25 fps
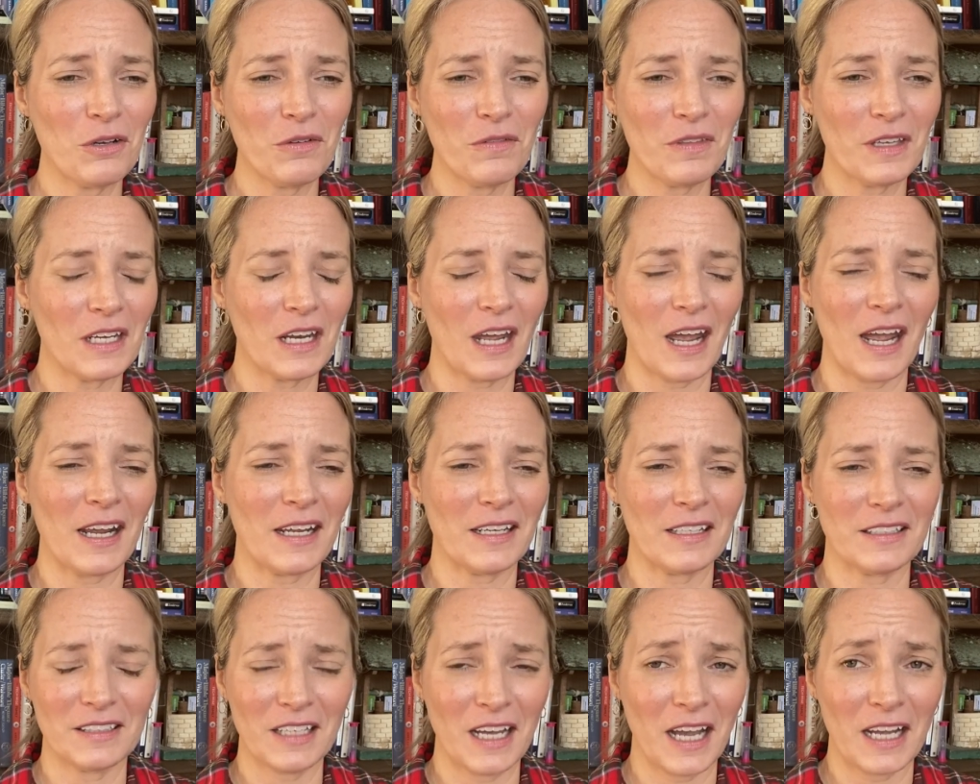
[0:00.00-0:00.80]
that I
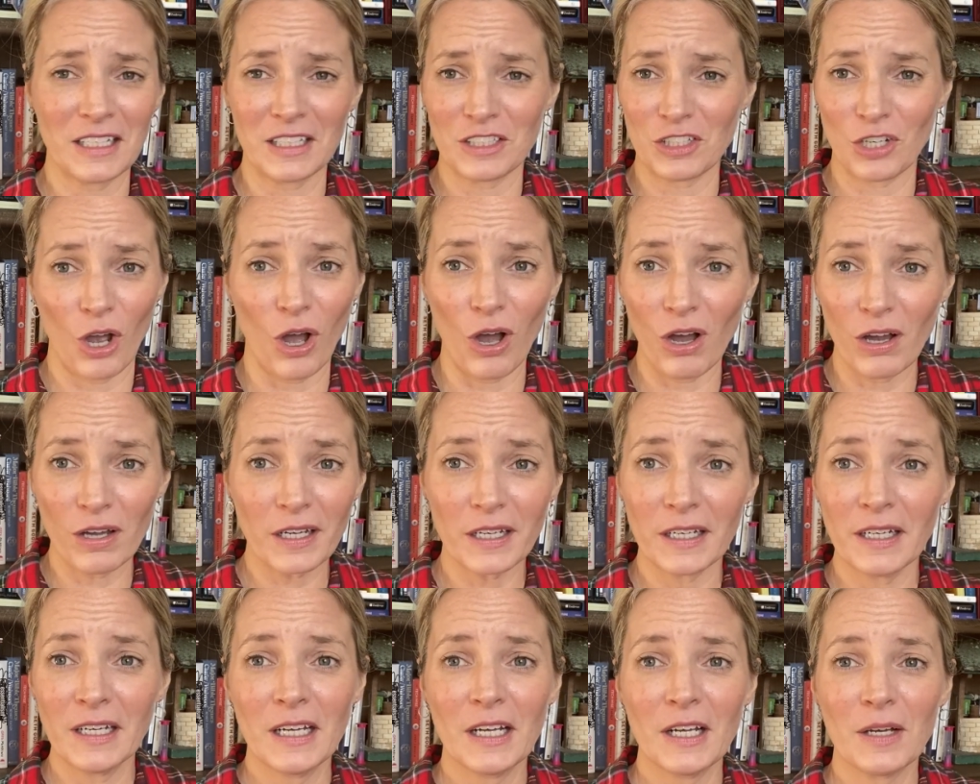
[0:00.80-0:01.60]
kind of talk,
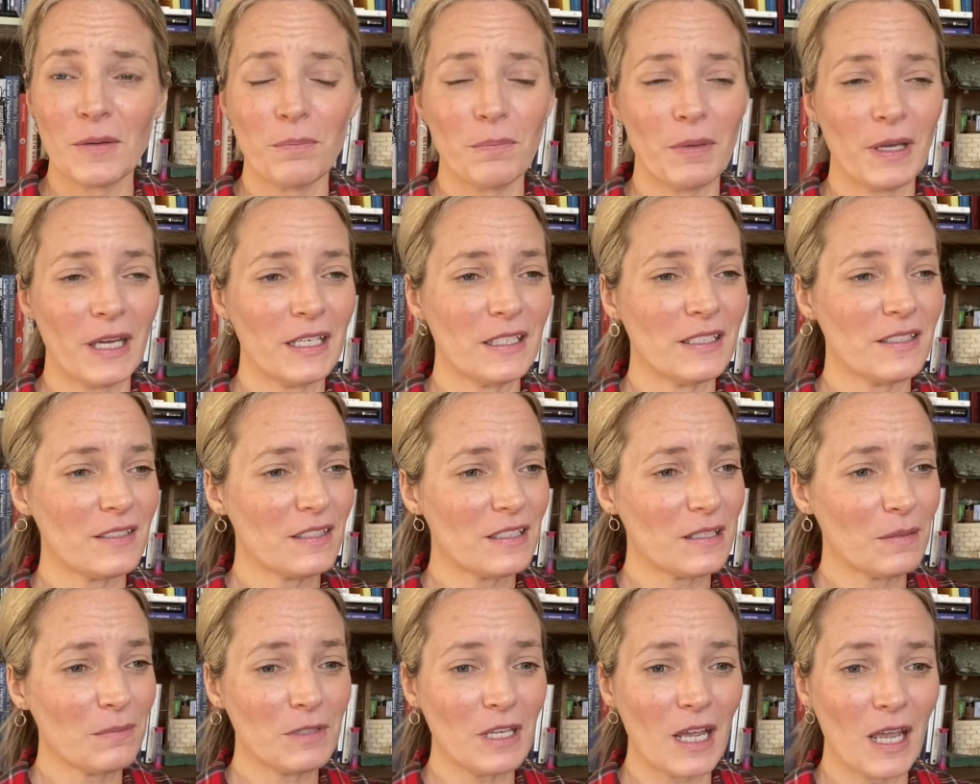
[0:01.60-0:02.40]
but
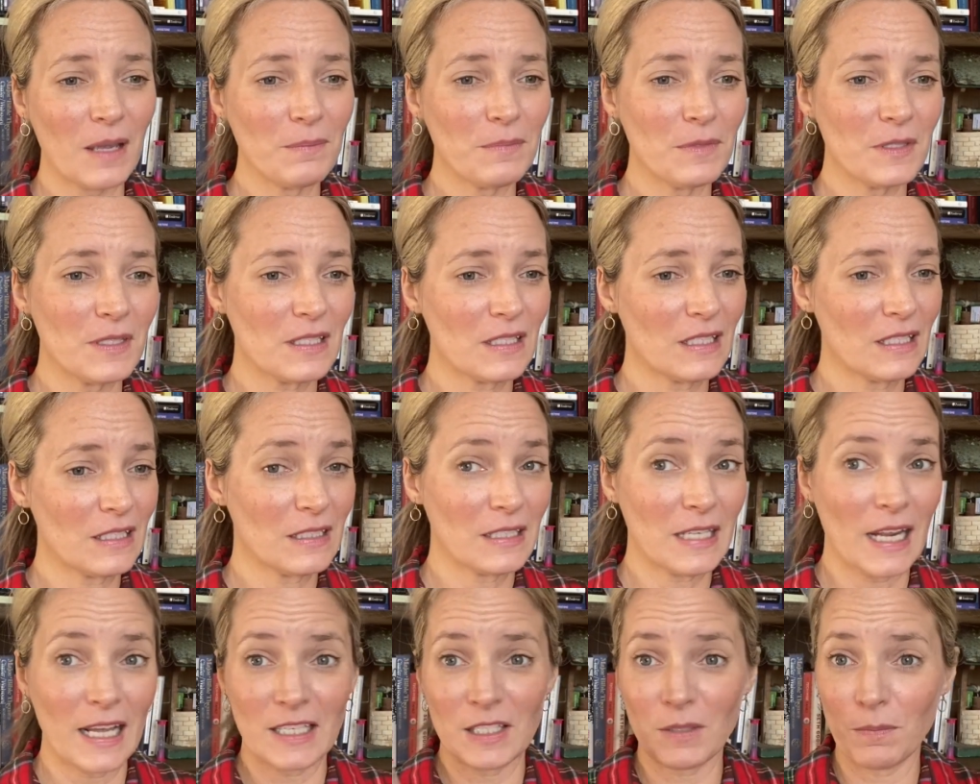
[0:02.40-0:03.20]
sometimes it
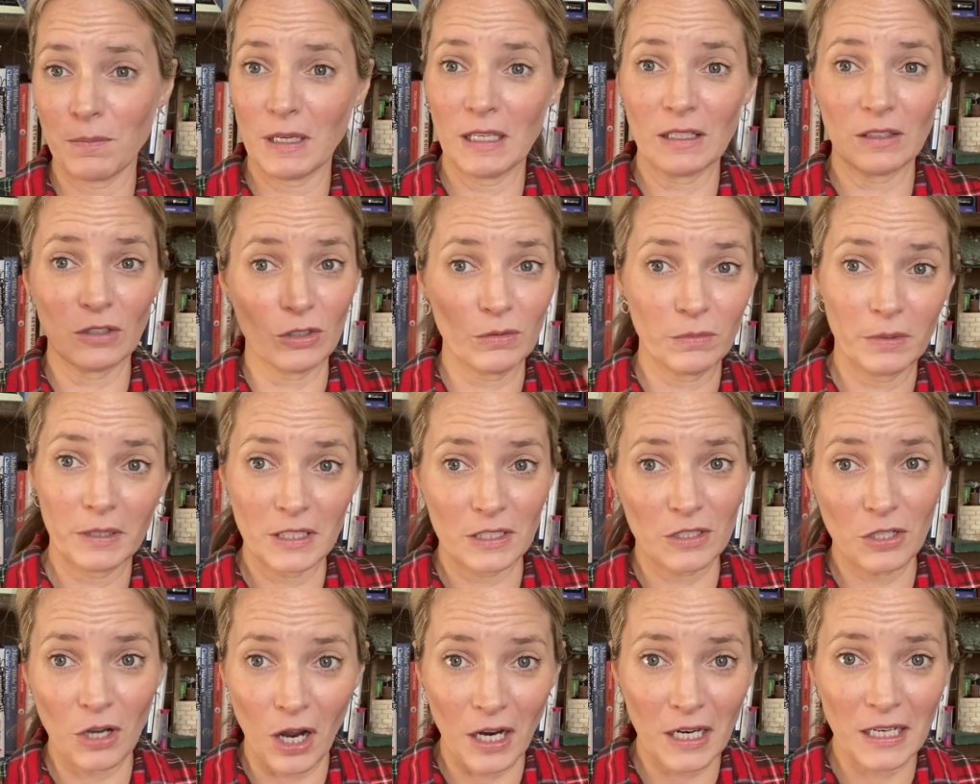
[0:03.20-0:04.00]
takes me a little bit of
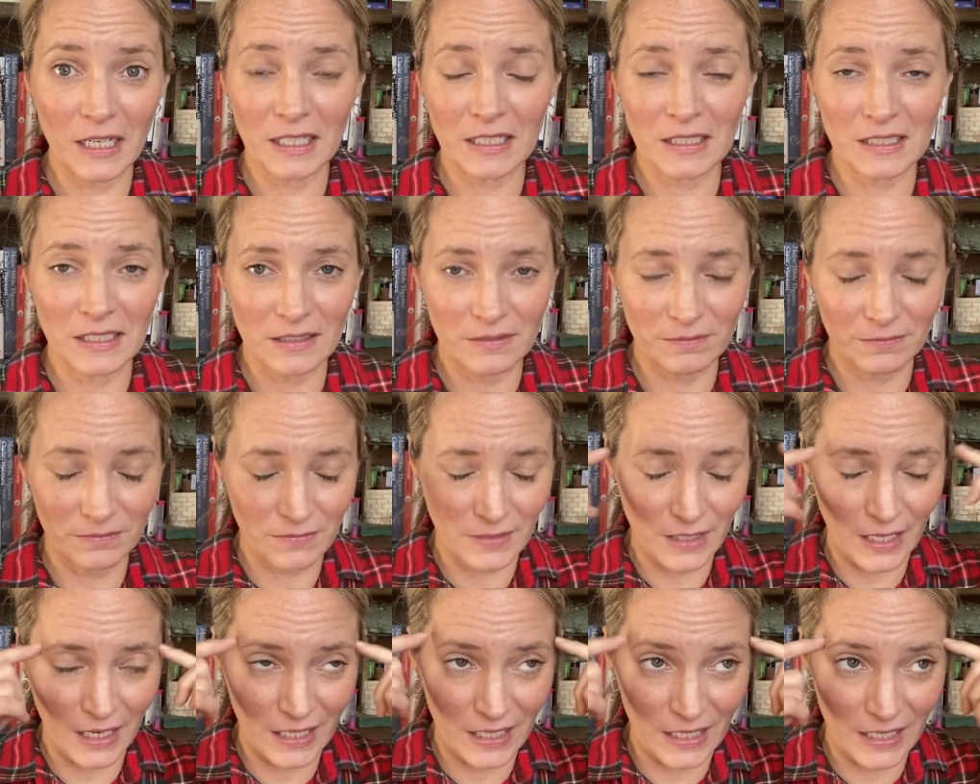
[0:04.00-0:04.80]
talking to
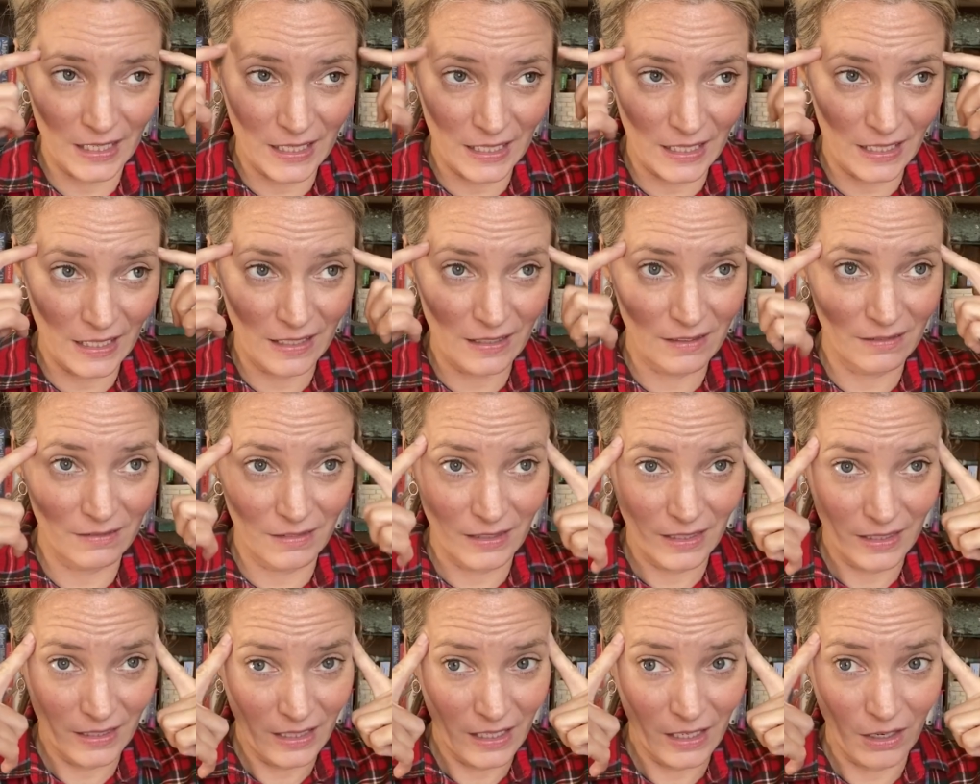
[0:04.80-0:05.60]
kind of get,
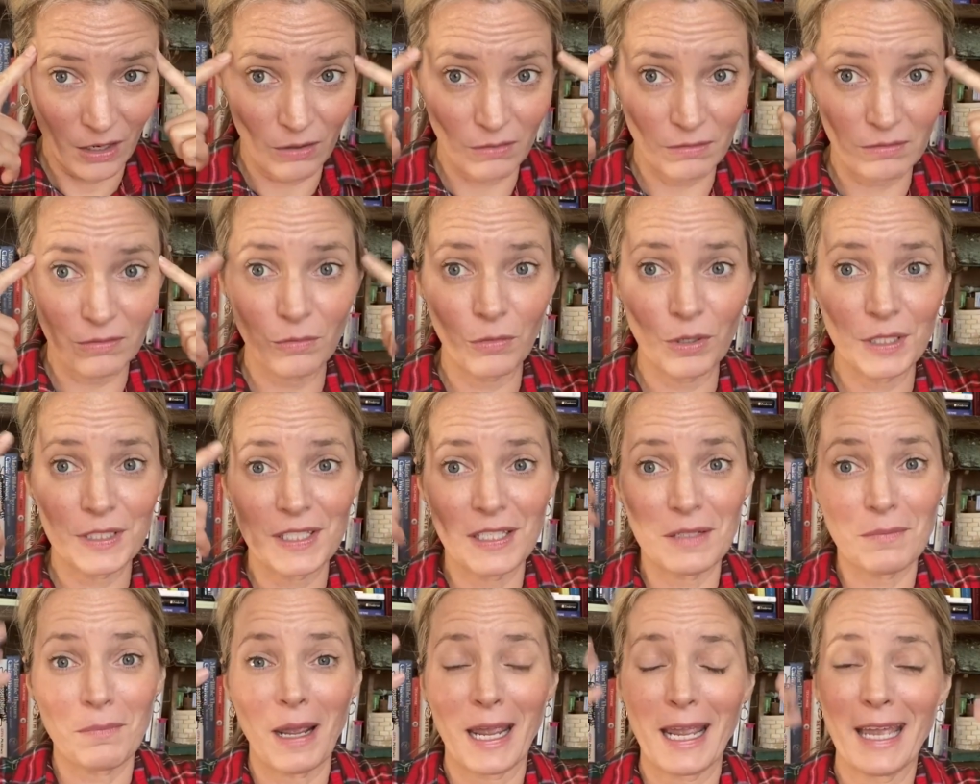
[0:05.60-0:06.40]
what's
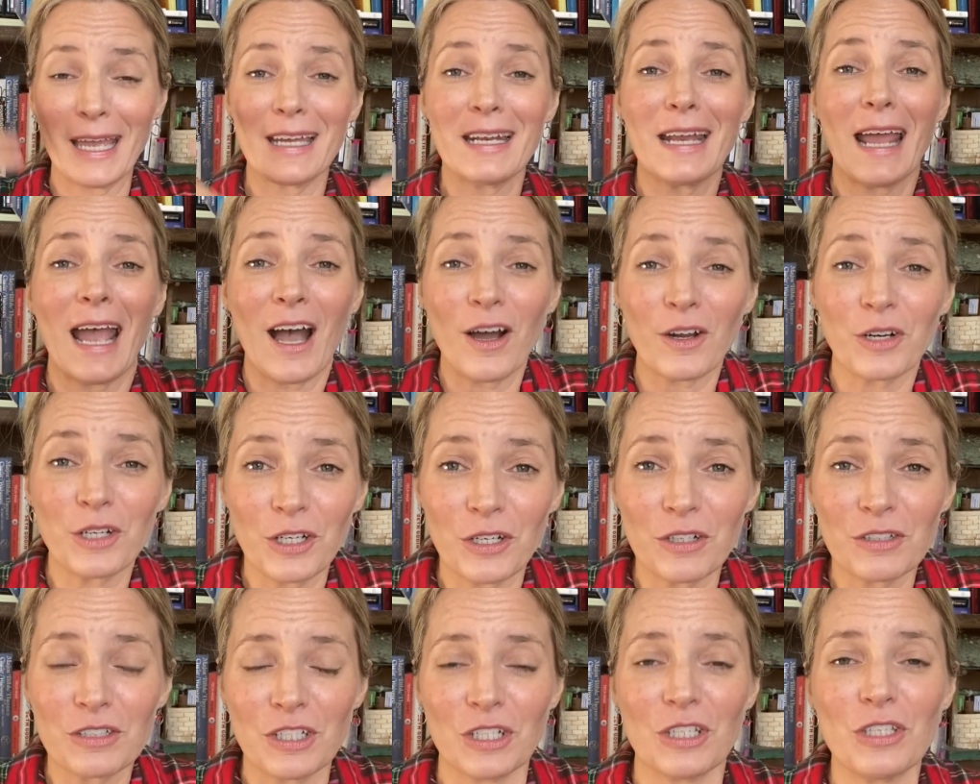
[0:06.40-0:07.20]
in my head out
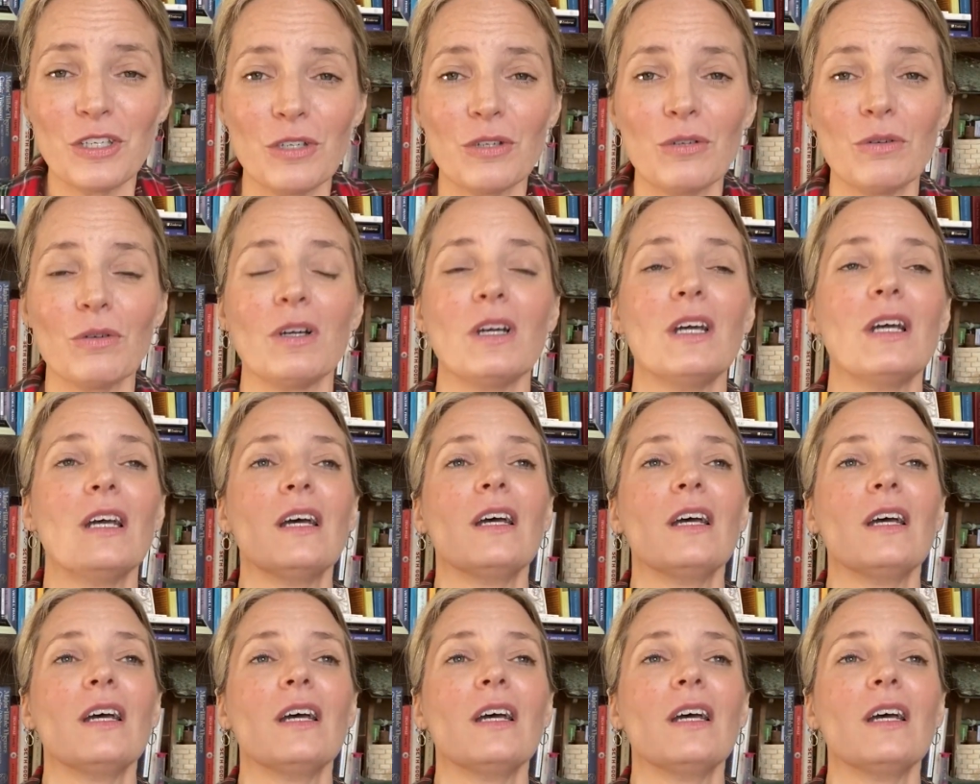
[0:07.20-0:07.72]
here to you.